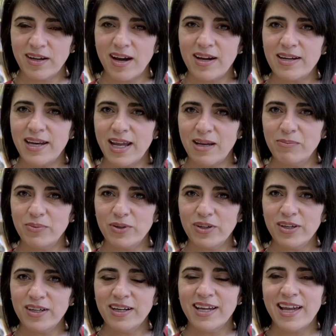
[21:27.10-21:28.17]
a
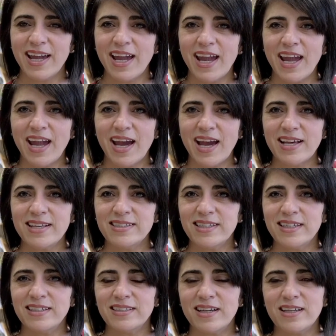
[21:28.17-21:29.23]
neighbor as
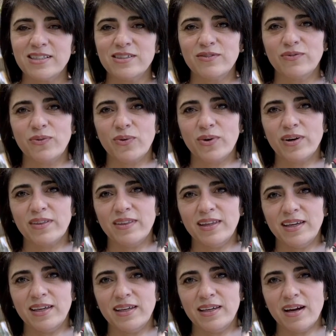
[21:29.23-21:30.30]
it does for the
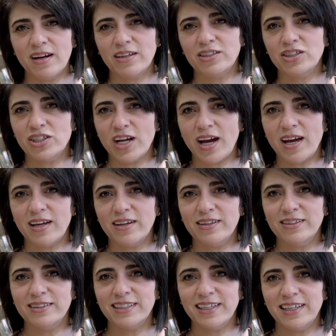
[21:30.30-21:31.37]
young
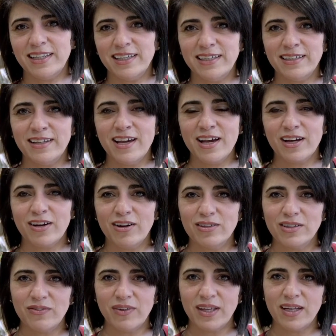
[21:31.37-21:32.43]
child in
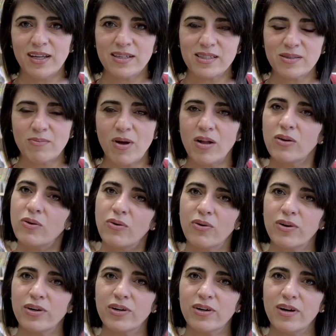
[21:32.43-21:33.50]
cultivating a small
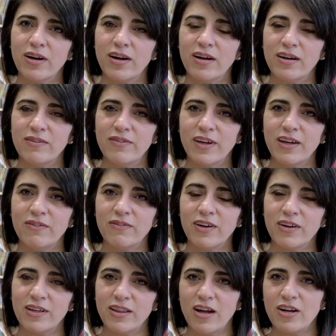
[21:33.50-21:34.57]
corner of a
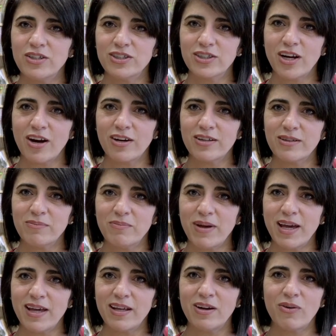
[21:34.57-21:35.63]
very large garden
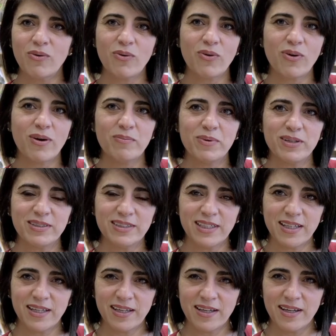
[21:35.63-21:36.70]
bed or
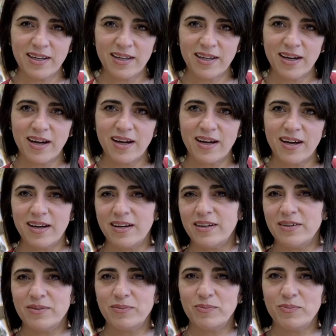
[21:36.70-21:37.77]
building.
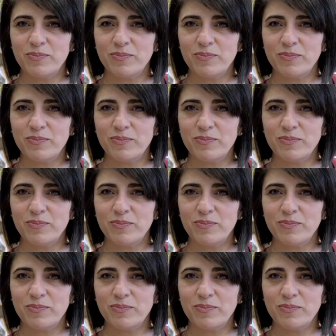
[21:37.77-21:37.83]
Uh,